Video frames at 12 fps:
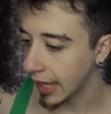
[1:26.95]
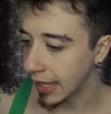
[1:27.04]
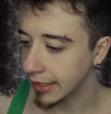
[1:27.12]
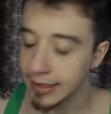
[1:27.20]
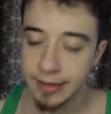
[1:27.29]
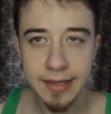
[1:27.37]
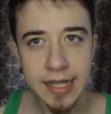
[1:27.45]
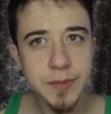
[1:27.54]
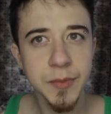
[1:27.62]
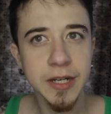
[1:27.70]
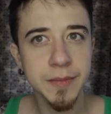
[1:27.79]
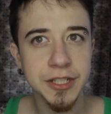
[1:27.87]
And that's
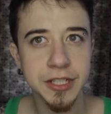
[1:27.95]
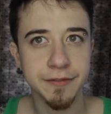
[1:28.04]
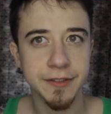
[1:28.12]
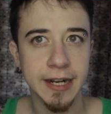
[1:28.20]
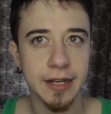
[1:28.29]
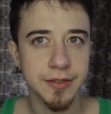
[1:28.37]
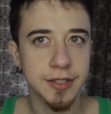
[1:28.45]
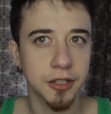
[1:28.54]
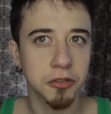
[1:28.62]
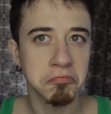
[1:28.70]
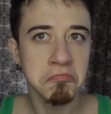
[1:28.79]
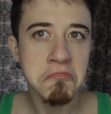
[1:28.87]
pretty much it for now,
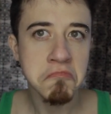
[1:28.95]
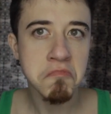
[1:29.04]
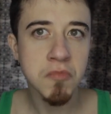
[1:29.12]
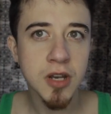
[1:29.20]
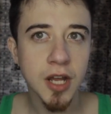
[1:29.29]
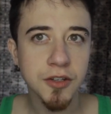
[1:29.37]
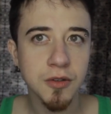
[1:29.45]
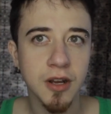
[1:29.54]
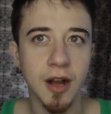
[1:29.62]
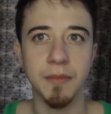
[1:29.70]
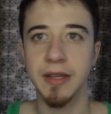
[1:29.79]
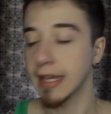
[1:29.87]
so not too
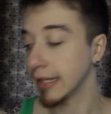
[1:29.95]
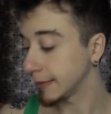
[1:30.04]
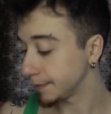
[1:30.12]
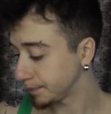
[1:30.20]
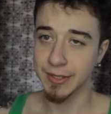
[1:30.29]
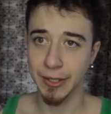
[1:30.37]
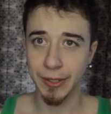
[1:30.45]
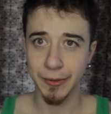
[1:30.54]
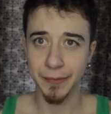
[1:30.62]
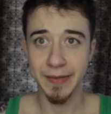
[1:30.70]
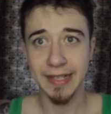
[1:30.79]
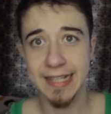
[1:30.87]
complicated.
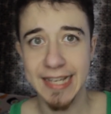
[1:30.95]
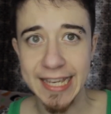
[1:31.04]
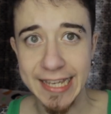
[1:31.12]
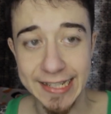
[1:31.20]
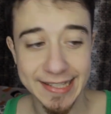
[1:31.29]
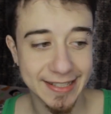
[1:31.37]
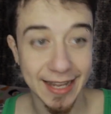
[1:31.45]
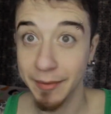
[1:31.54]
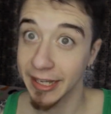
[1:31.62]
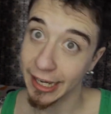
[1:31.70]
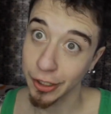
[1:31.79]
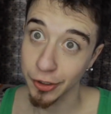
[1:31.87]
So it's time
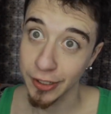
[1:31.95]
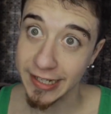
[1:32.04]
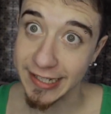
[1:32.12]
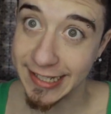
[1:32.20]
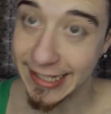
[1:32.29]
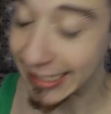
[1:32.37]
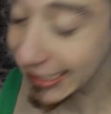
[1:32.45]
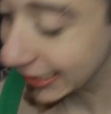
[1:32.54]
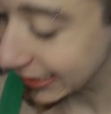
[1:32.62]
to get greasy.